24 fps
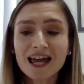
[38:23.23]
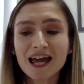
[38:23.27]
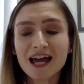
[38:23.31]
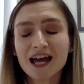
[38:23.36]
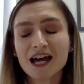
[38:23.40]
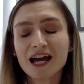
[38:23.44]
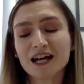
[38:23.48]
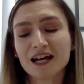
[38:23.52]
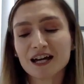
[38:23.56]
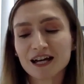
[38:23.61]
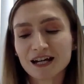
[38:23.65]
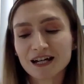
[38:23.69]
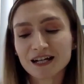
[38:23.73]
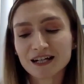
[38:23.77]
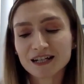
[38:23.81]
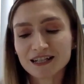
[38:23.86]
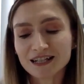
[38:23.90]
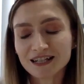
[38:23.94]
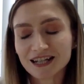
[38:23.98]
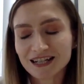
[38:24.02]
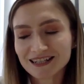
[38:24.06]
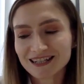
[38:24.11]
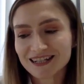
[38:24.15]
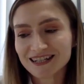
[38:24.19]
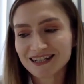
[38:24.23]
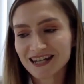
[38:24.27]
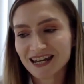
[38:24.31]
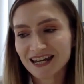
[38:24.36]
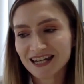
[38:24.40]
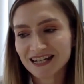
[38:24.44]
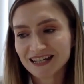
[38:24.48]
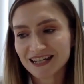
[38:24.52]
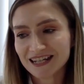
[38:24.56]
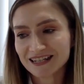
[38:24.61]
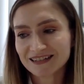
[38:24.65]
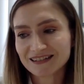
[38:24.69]
Let's say
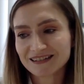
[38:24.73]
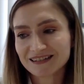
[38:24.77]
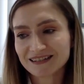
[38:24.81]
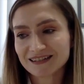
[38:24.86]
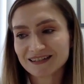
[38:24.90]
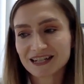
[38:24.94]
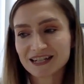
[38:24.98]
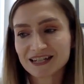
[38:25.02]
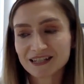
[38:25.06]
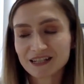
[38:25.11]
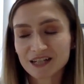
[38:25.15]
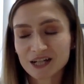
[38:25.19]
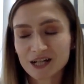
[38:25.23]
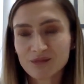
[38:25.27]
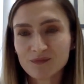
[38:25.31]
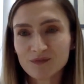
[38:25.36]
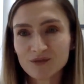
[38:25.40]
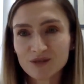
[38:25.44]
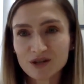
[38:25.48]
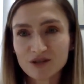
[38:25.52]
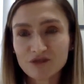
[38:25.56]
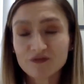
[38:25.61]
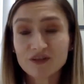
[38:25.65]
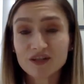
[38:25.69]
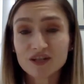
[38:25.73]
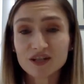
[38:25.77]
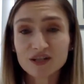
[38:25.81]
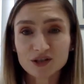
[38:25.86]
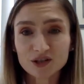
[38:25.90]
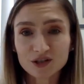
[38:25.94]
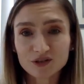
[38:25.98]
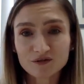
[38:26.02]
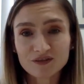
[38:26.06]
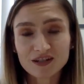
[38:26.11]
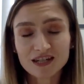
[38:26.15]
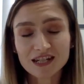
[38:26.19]
that in terms of
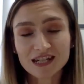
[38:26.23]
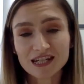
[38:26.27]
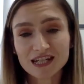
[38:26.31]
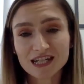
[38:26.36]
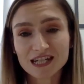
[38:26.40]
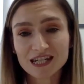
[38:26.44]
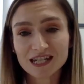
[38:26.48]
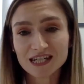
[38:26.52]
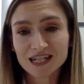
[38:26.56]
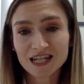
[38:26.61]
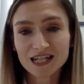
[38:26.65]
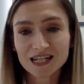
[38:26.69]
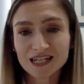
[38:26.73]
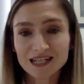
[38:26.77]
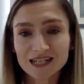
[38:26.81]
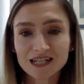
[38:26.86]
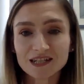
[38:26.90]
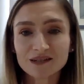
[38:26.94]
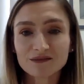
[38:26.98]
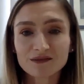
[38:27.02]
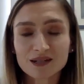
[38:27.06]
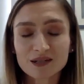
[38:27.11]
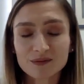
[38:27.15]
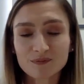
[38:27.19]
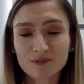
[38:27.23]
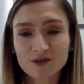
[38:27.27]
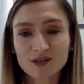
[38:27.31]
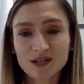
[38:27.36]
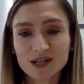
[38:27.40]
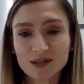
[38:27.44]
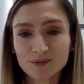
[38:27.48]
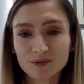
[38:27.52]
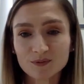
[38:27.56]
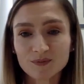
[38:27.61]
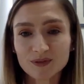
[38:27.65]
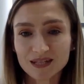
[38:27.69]
services, as a
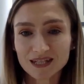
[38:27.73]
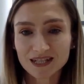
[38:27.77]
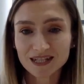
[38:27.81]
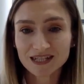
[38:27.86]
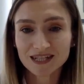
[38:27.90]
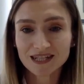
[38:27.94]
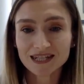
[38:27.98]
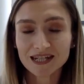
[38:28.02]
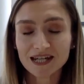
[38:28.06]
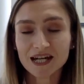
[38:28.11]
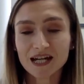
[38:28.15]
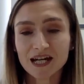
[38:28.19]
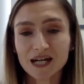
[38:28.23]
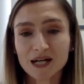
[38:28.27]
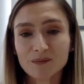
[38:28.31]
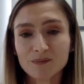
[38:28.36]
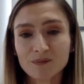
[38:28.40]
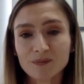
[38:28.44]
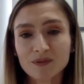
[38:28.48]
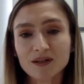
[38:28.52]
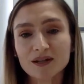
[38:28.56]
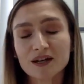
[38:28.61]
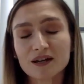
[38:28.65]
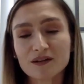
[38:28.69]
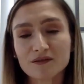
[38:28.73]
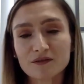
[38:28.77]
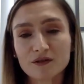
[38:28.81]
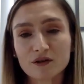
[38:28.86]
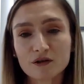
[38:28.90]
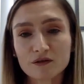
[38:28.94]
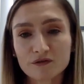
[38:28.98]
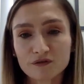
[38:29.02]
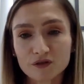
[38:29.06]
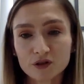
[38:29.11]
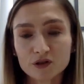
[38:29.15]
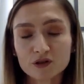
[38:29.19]
Responsible Business Hub,
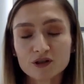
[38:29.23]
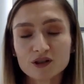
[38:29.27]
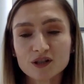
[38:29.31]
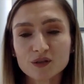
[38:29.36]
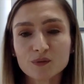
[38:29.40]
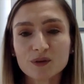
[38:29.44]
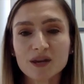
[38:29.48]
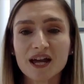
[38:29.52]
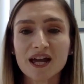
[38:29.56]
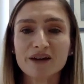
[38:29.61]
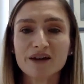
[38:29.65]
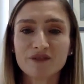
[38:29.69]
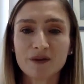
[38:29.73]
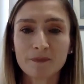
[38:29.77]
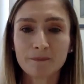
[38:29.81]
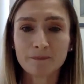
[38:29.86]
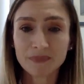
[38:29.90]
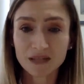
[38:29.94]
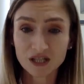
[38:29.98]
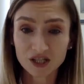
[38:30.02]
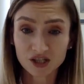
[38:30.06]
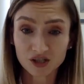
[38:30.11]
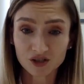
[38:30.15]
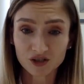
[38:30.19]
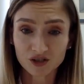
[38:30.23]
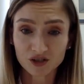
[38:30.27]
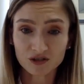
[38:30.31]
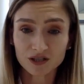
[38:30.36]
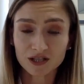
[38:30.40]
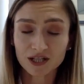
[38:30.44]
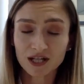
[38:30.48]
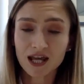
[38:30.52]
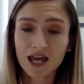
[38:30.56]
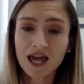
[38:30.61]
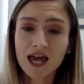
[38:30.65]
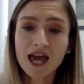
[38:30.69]
of course we have a mission,
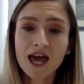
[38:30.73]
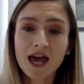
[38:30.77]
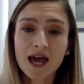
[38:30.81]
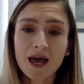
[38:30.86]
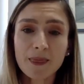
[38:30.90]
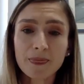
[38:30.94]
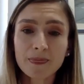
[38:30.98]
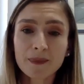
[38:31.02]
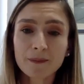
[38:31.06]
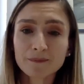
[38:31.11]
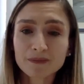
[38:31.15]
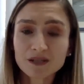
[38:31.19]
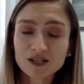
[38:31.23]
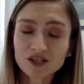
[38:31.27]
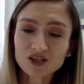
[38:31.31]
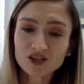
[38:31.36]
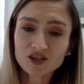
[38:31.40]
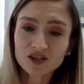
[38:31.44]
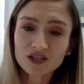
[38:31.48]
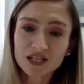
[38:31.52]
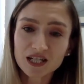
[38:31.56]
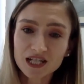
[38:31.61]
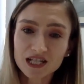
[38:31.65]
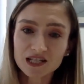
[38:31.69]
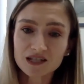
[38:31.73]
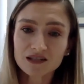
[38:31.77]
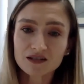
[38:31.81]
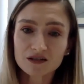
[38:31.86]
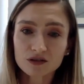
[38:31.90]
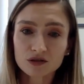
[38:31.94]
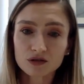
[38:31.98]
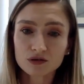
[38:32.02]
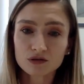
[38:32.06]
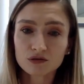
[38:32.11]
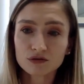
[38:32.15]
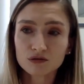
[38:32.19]
and the mission is
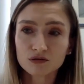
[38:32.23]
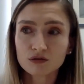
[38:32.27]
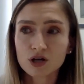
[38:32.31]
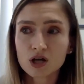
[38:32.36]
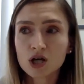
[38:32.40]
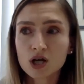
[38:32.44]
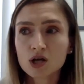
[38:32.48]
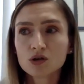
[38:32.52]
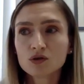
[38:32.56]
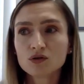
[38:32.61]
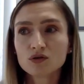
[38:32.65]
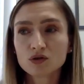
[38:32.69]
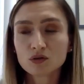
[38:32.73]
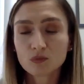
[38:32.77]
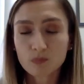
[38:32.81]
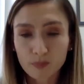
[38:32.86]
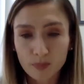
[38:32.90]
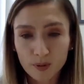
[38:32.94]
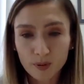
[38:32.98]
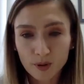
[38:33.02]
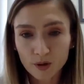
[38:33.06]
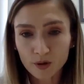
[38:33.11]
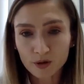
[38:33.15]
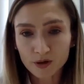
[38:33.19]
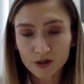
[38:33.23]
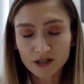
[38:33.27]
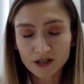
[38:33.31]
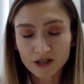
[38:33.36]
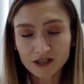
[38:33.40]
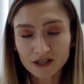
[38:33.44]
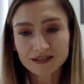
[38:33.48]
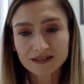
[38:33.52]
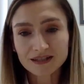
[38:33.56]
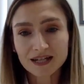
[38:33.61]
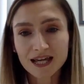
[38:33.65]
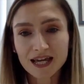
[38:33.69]
to
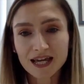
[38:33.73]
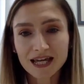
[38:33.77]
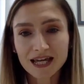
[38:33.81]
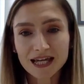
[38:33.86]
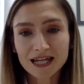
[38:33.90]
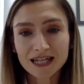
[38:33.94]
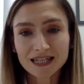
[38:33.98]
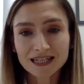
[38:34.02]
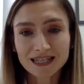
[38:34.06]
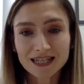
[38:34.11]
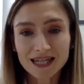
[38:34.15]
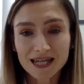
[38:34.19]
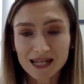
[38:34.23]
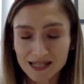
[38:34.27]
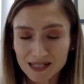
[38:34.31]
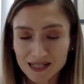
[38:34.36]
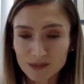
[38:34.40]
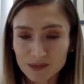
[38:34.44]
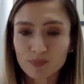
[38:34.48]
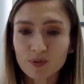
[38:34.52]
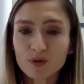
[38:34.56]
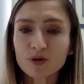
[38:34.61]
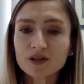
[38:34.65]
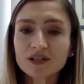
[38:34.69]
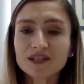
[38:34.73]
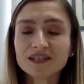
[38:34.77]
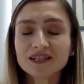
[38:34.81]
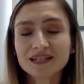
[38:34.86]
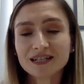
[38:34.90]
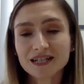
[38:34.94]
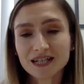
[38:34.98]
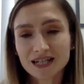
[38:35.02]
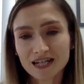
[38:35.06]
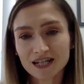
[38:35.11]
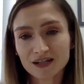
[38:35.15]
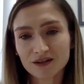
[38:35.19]
support the exporting
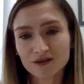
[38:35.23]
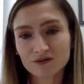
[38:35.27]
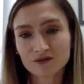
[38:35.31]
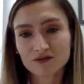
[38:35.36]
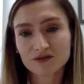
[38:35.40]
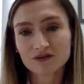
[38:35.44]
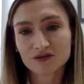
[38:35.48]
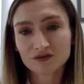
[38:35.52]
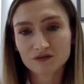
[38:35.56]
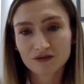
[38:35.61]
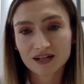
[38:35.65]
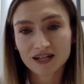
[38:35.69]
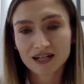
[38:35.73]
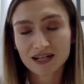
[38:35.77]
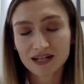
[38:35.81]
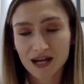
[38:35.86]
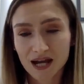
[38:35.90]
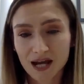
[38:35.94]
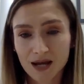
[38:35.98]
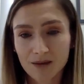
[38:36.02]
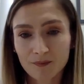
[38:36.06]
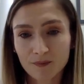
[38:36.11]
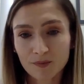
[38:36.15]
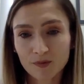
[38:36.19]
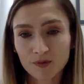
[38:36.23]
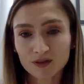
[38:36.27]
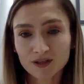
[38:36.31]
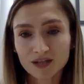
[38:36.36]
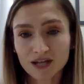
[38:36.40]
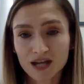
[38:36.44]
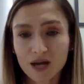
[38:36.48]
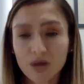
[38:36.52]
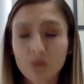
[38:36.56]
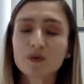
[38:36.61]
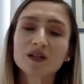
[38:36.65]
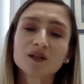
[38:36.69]
industry in
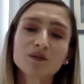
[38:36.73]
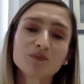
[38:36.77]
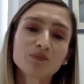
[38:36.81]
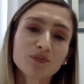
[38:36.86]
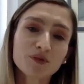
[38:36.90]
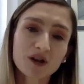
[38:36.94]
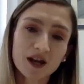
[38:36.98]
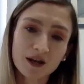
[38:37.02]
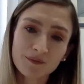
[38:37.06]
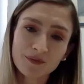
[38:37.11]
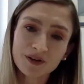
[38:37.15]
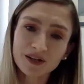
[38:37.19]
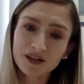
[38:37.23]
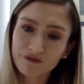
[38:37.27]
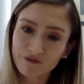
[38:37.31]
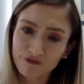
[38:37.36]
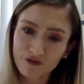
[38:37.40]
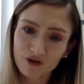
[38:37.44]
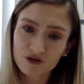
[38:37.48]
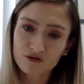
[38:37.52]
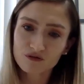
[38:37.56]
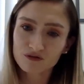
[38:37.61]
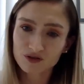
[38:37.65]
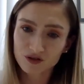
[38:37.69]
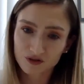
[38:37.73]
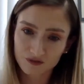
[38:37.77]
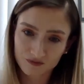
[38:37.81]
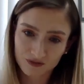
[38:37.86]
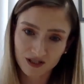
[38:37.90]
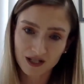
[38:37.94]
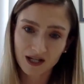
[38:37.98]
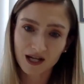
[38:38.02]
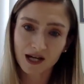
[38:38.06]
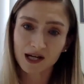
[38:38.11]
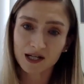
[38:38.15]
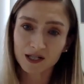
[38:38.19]
Cambodia with primary focus on the
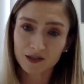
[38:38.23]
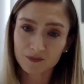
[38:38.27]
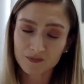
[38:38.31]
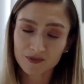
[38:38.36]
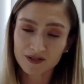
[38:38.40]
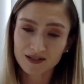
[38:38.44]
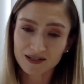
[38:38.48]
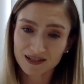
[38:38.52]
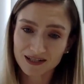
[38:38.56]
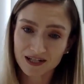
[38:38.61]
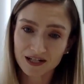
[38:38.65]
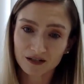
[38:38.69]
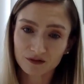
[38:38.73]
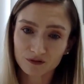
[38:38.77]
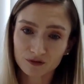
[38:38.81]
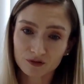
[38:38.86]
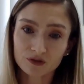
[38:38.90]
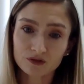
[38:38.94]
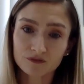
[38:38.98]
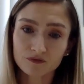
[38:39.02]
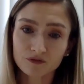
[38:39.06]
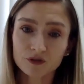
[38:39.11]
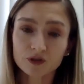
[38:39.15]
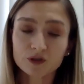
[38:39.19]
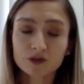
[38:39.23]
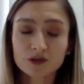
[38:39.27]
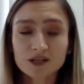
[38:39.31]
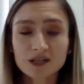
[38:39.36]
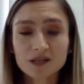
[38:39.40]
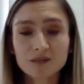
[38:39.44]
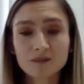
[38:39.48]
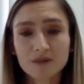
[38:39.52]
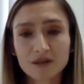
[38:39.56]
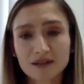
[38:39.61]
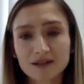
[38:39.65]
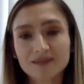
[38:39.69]
garment sector, of course,
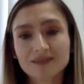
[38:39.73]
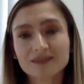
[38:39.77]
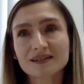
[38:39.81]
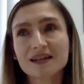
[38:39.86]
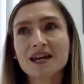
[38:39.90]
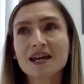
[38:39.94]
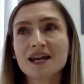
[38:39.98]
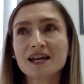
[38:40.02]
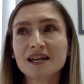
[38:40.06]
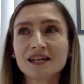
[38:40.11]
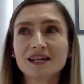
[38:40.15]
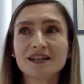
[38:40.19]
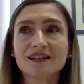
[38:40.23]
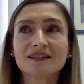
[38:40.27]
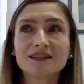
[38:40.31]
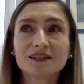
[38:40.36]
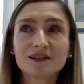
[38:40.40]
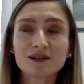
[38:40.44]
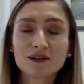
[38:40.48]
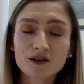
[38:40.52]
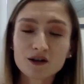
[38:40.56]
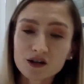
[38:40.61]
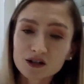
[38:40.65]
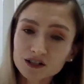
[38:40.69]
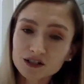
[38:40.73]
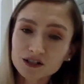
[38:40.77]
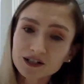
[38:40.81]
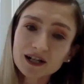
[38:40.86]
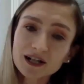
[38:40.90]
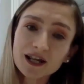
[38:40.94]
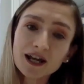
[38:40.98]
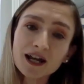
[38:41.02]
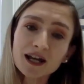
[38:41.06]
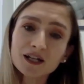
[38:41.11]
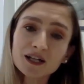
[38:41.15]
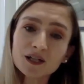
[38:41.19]
but in the long
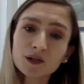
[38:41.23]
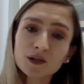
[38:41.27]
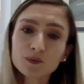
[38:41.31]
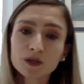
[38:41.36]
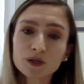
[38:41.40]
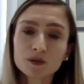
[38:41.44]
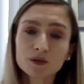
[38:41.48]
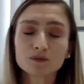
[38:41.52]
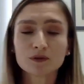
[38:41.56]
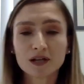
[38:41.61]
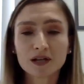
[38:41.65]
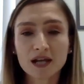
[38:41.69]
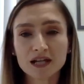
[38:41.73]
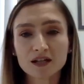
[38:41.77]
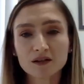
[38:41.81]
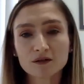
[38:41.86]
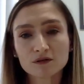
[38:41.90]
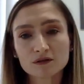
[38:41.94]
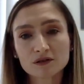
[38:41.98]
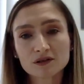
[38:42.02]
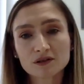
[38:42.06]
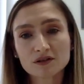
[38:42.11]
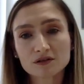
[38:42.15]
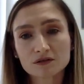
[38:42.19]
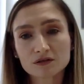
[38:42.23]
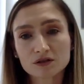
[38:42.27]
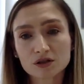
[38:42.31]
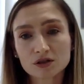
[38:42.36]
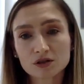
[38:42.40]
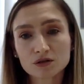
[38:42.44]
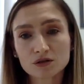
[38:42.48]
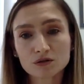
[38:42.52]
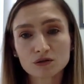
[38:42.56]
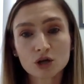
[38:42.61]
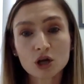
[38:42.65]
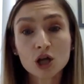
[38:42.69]
run, we would like also
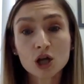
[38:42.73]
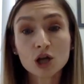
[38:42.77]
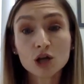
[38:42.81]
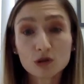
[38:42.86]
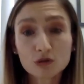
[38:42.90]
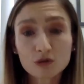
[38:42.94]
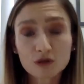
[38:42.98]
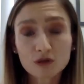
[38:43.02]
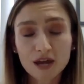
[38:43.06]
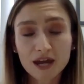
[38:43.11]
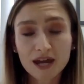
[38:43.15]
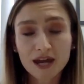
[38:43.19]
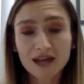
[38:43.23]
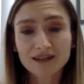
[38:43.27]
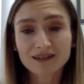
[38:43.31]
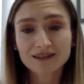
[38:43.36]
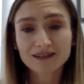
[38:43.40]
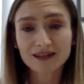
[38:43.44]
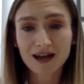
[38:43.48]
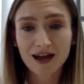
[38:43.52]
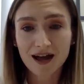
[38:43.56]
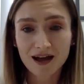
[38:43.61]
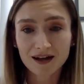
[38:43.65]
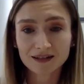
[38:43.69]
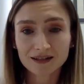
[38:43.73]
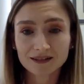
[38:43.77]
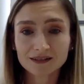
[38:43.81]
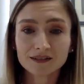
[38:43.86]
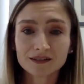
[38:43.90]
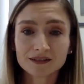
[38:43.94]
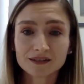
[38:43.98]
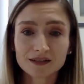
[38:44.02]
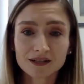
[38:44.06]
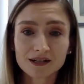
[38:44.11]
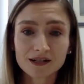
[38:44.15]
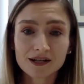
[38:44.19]
to look at
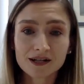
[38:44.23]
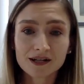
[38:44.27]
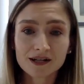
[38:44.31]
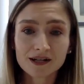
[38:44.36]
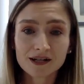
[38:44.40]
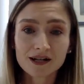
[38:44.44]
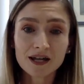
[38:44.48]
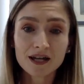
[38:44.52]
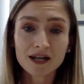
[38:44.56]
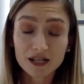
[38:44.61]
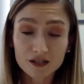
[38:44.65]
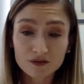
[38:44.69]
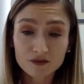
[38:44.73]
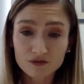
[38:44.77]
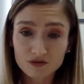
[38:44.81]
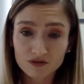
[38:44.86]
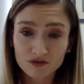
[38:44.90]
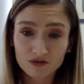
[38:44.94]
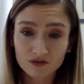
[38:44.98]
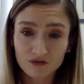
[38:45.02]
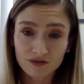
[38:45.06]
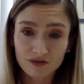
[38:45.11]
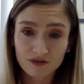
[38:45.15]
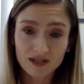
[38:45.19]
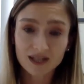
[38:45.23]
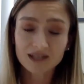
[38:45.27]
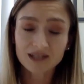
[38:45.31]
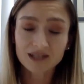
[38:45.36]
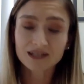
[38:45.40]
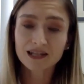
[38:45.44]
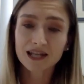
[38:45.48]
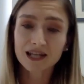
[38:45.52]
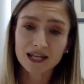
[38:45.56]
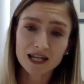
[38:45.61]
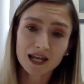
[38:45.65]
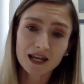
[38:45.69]
other industries
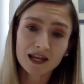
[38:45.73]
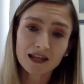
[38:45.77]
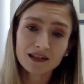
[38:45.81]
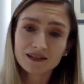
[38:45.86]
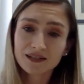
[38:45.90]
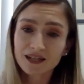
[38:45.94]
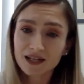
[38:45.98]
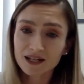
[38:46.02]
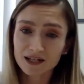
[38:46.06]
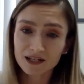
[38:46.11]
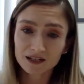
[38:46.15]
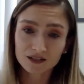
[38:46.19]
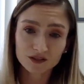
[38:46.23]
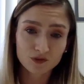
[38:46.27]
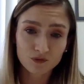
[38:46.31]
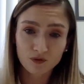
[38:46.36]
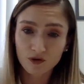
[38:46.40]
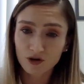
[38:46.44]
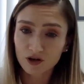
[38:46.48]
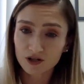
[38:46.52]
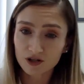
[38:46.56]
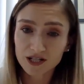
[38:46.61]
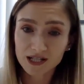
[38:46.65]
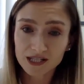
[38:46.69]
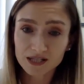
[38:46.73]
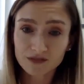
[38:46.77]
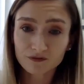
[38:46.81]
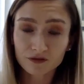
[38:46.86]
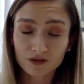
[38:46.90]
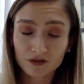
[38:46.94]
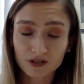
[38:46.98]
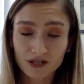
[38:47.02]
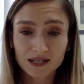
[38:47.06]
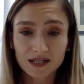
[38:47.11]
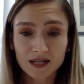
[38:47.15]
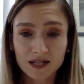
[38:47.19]
like the electronics, for
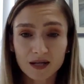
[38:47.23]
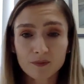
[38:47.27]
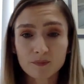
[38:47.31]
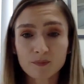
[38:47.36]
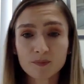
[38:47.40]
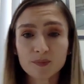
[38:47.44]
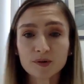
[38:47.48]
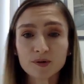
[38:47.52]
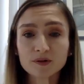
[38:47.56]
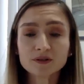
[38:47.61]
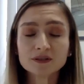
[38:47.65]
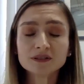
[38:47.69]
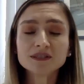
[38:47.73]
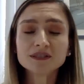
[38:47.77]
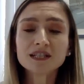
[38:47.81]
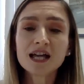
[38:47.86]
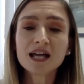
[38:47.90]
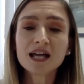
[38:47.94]
example.